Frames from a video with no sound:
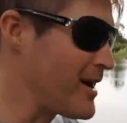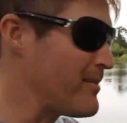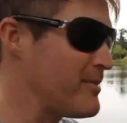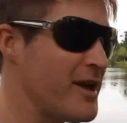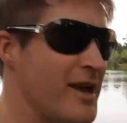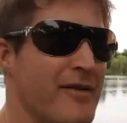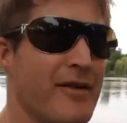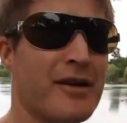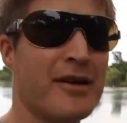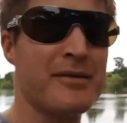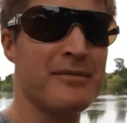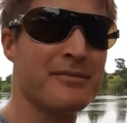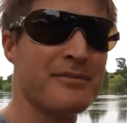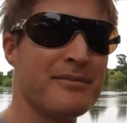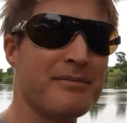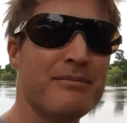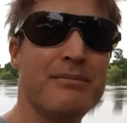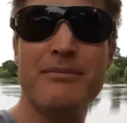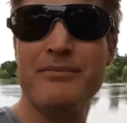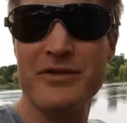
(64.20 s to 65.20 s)
Maybe you can
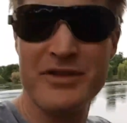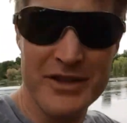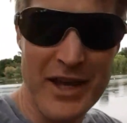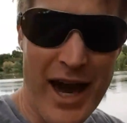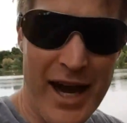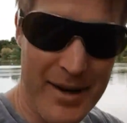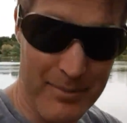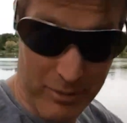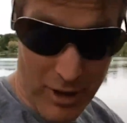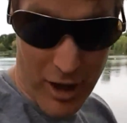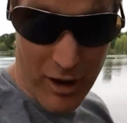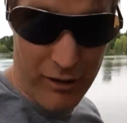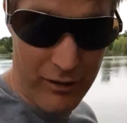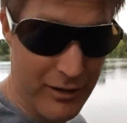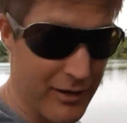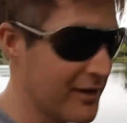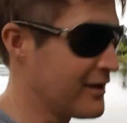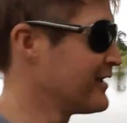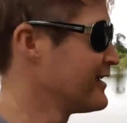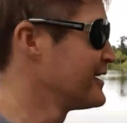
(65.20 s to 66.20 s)
start a
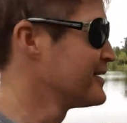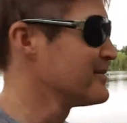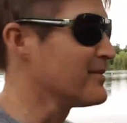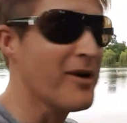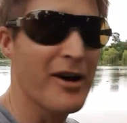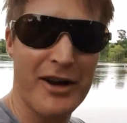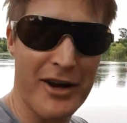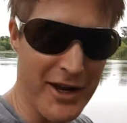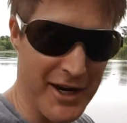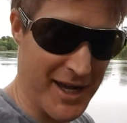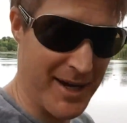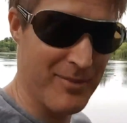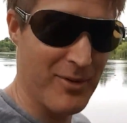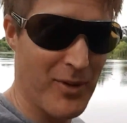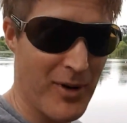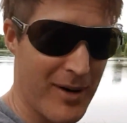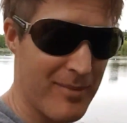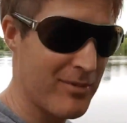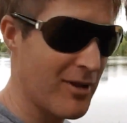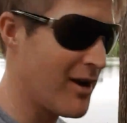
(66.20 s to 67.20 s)
blog, like a
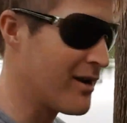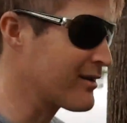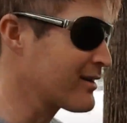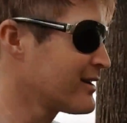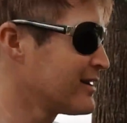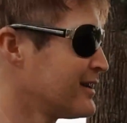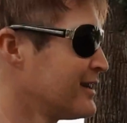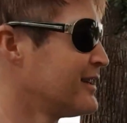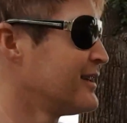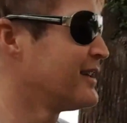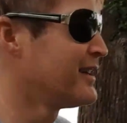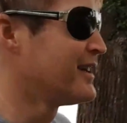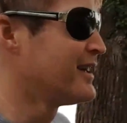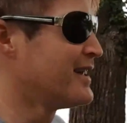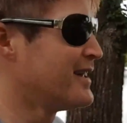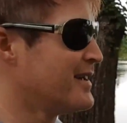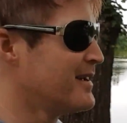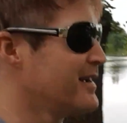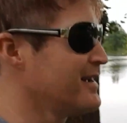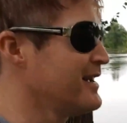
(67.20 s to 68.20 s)
#1 blog.
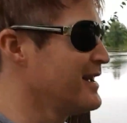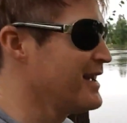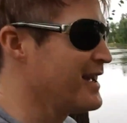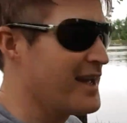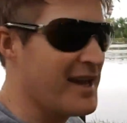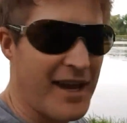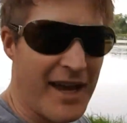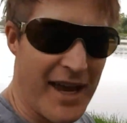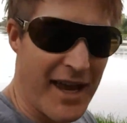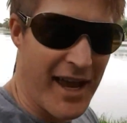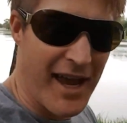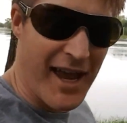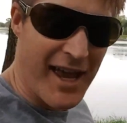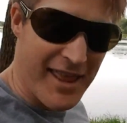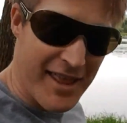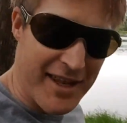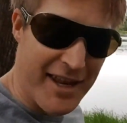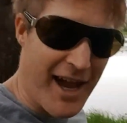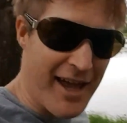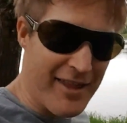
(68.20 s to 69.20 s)
At the
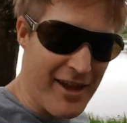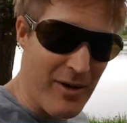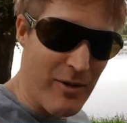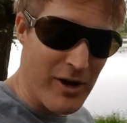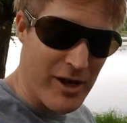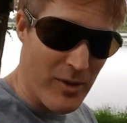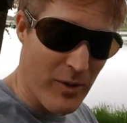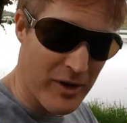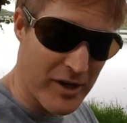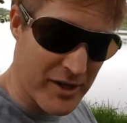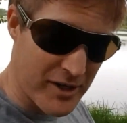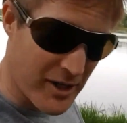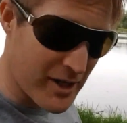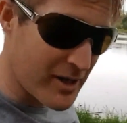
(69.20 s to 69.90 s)
end of the day though, what you want